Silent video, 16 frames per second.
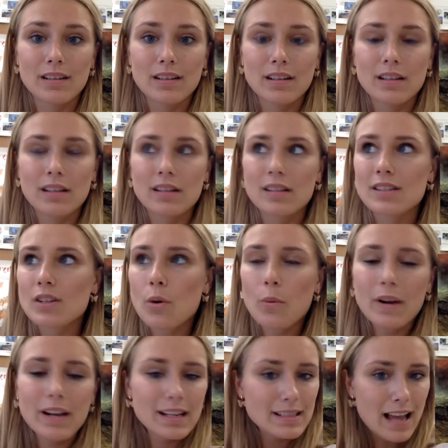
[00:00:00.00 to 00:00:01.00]
So what
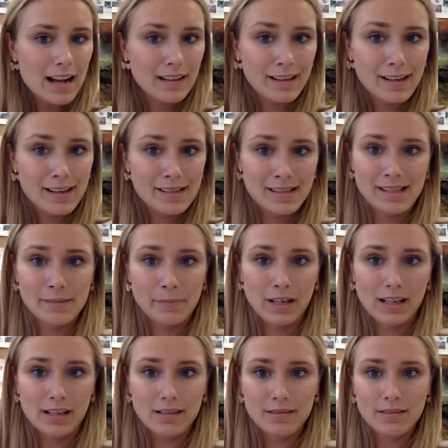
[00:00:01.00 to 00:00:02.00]
exactly does this
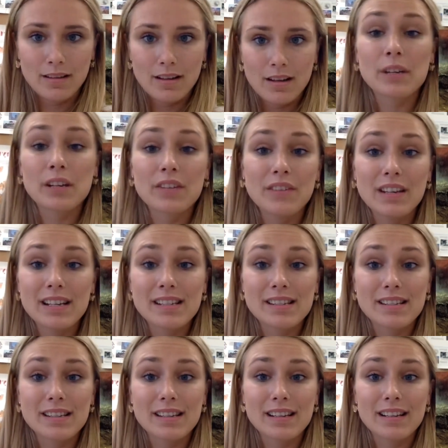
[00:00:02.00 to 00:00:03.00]
mean?
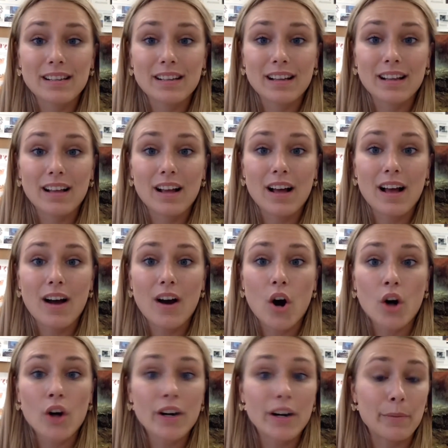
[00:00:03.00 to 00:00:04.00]
Previous
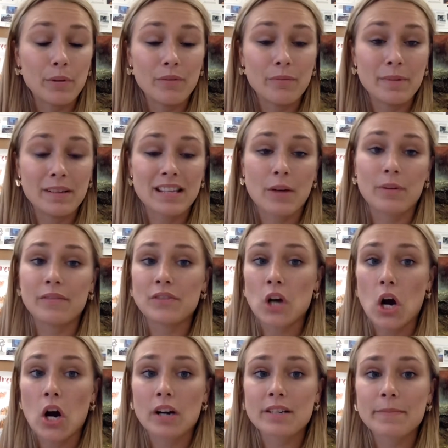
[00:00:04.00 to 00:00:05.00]
art movements that we've
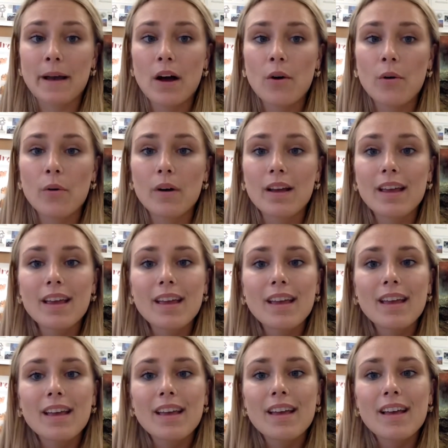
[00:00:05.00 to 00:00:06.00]
talked about,
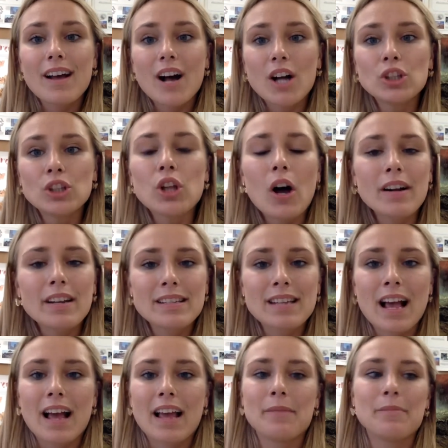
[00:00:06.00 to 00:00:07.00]
a lot of
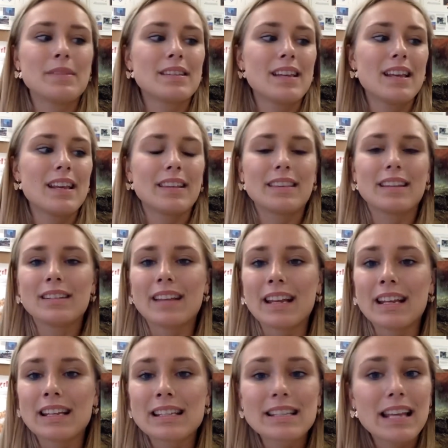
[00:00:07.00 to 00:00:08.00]
times the
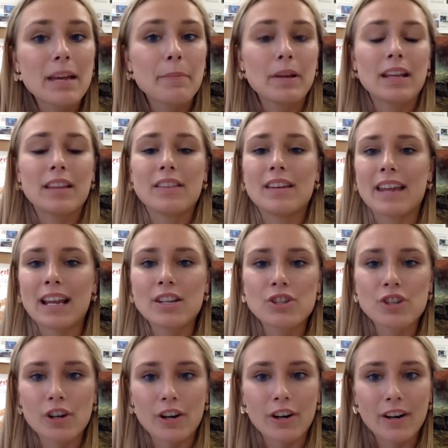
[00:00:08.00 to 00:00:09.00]
landscaping and the
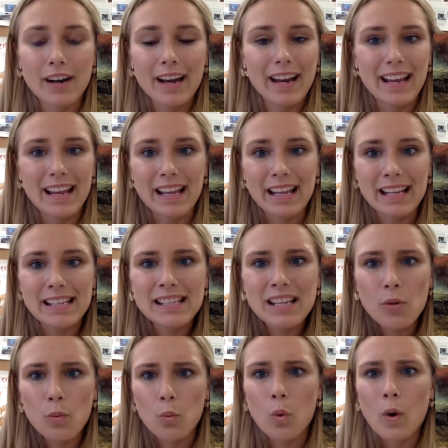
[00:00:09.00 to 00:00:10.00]
nature
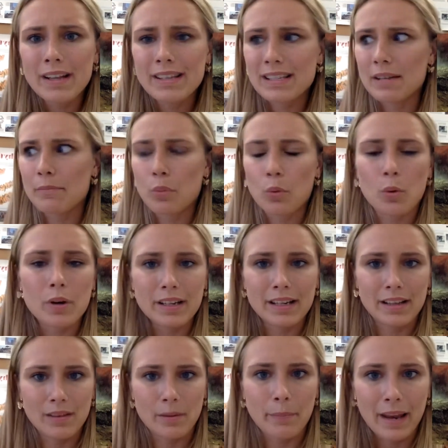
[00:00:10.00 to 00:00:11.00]
isn't what's important in
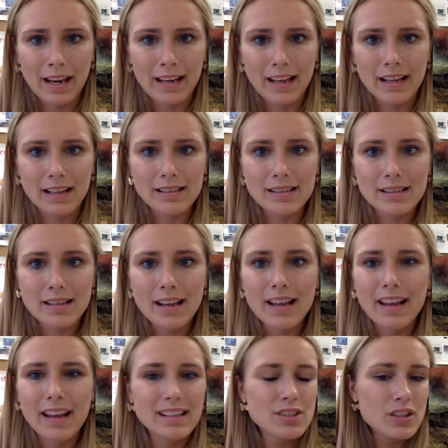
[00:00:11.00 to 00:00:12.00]
the paintings.
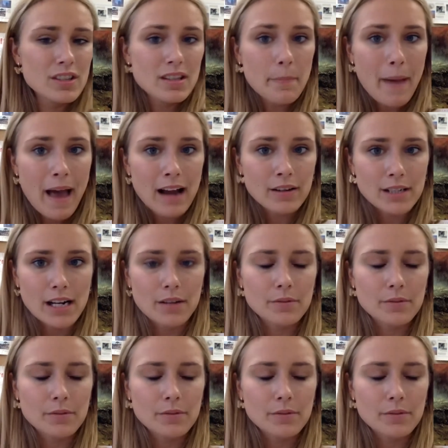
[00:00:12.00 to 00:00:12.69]
It's just the background.